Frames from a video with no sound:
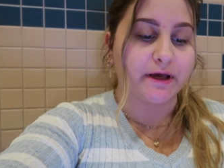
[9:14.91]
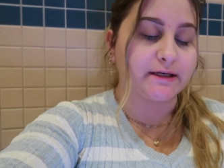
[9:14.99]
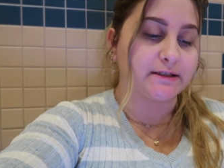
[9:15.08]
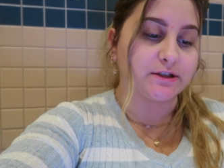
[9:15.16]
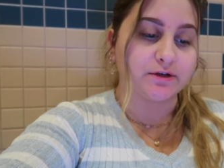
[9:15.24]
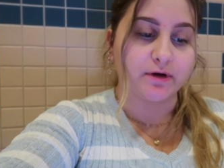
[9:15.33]
I
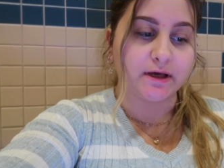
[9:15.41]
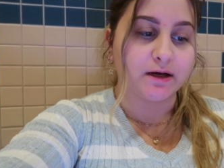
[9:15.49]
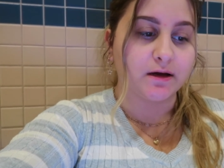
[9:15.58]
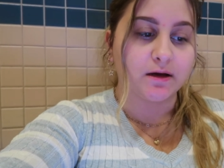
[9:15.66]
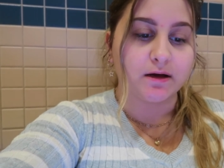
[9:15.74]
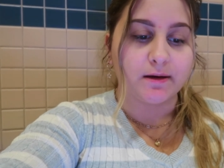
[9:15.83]
can do it,
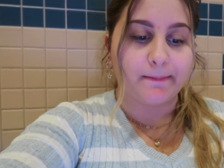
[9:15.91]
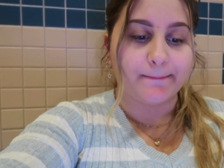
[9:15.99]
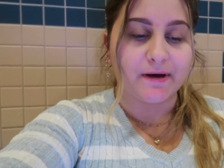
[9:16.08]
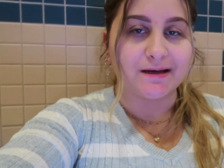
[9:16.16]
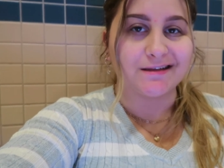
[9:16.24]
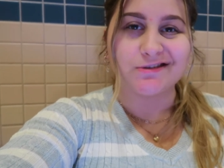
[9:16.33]

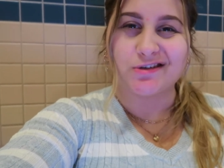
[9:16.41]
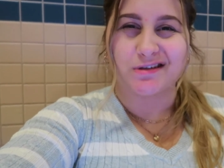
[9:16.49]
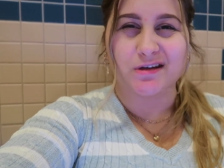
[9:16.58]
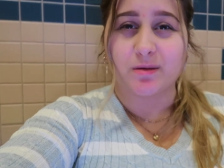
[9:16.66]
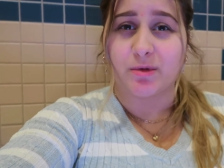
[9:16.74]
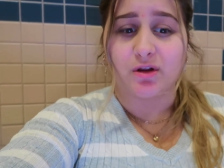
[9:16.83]
but it's just
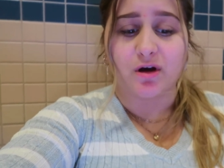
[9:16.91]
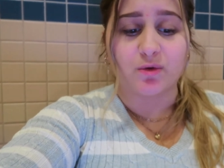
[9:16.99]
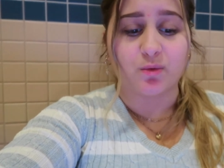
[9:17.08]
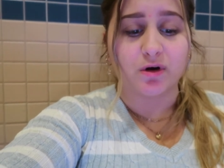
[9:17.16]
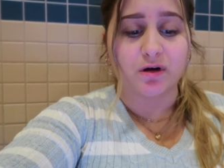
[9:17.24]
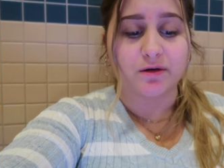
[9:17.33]
going to be a lot of
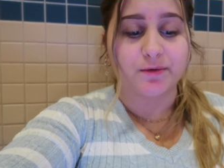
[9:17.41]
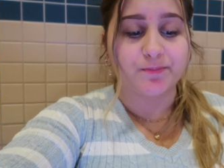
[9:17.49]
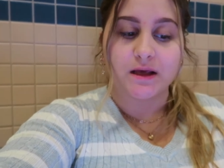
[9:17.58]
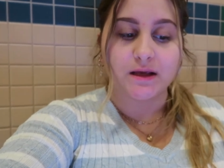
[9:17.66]
work.